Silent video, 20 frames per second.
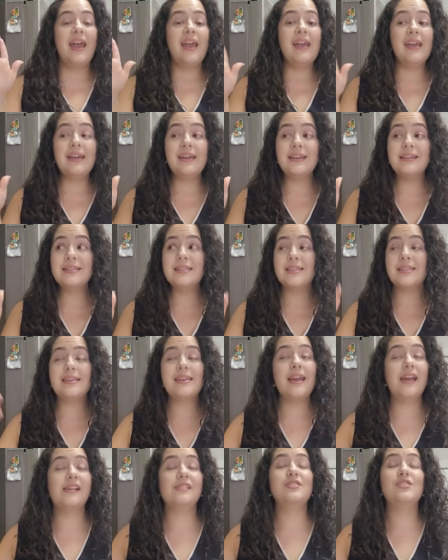And
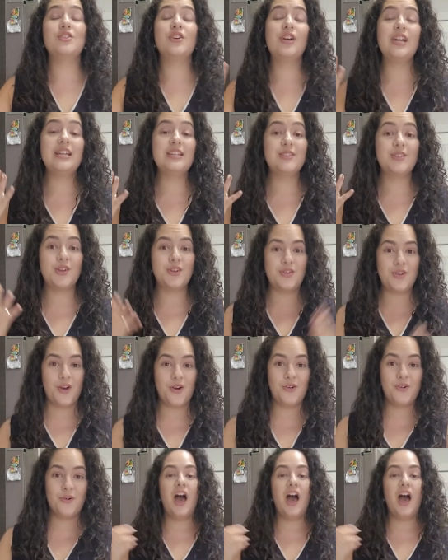the answer is no.